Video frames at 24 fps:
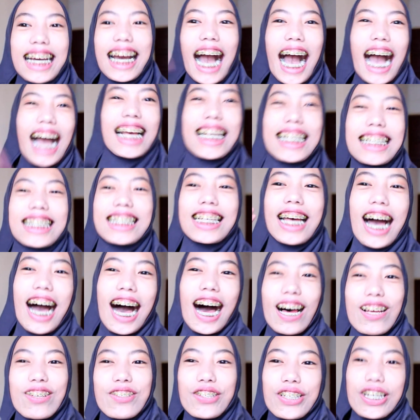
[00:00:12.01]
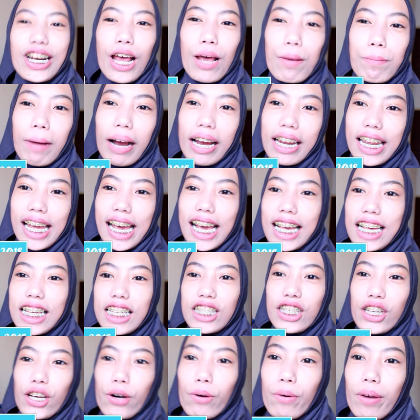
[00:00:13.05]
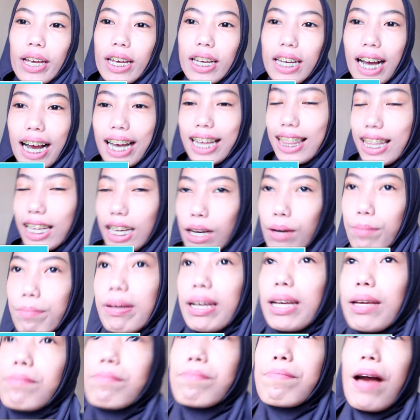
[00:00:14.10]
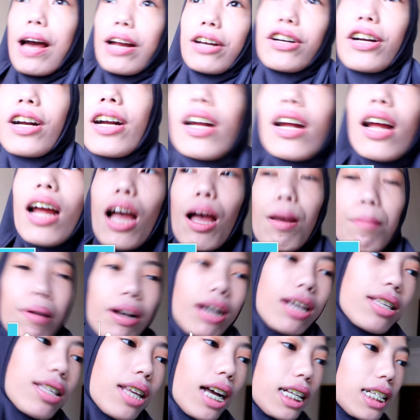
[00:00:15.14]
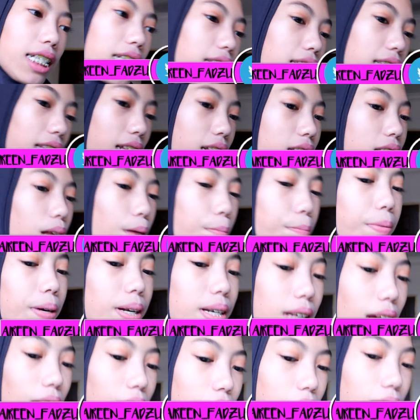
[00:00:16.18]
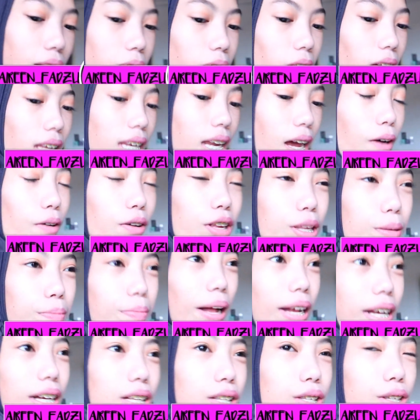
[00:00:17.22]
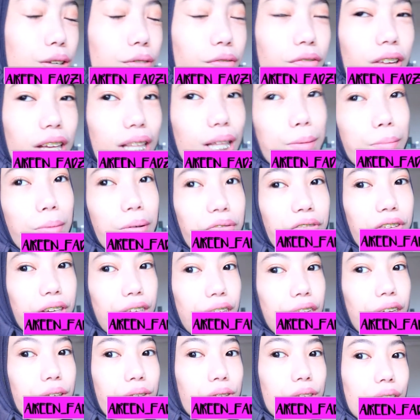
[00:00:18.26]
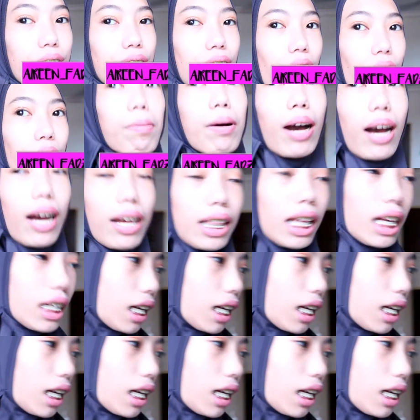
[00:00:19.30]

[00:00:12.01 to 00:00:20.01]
guys, so how's your day? My day is going, I think, a bit better because I just did some productive and I was planning to film a video just now, but I